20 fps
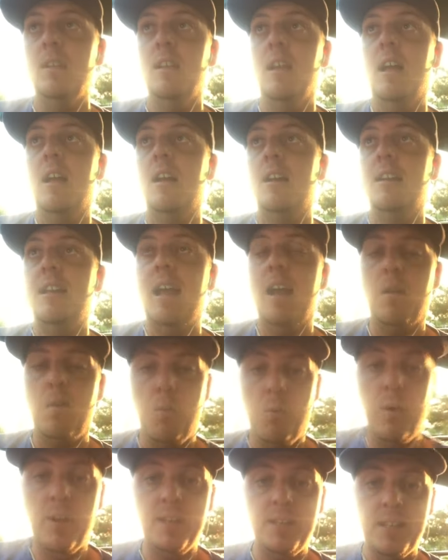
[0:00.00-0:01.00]

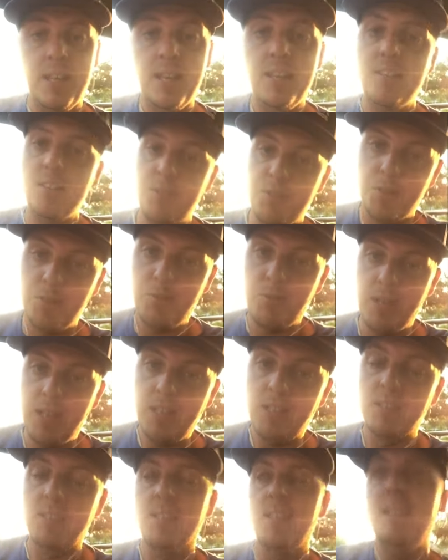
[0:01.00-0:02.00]
1 day to 2
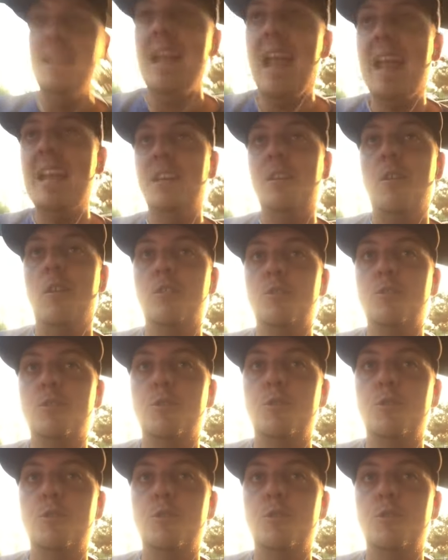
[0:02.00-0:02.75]
weeks. And it cost her